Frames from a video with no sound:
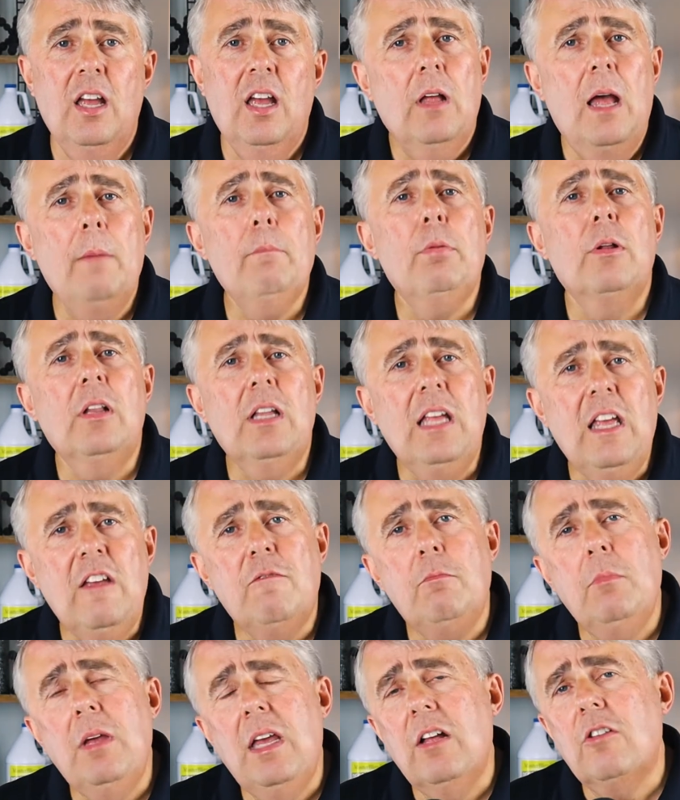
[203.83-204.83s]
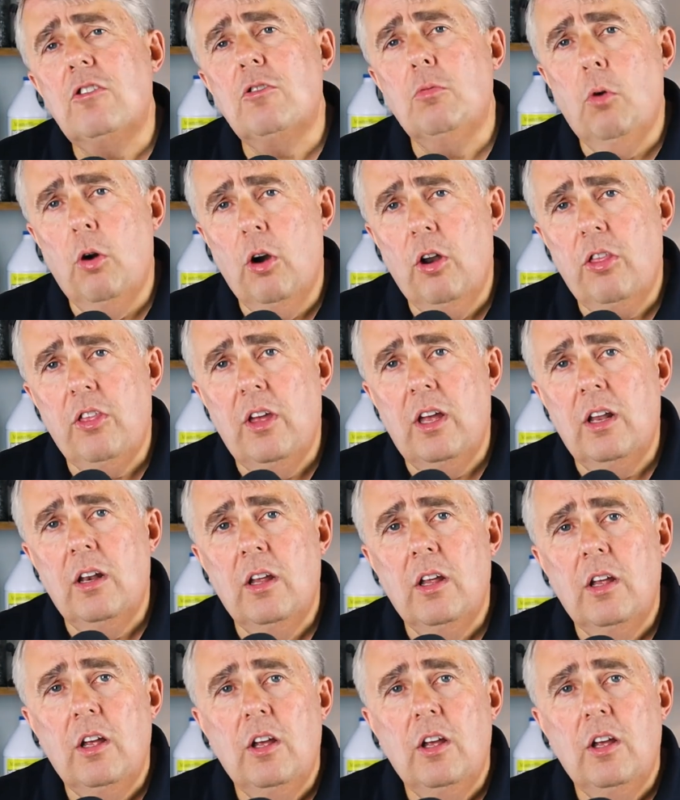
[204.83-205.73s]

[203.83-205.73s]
And believe me, it's worth it.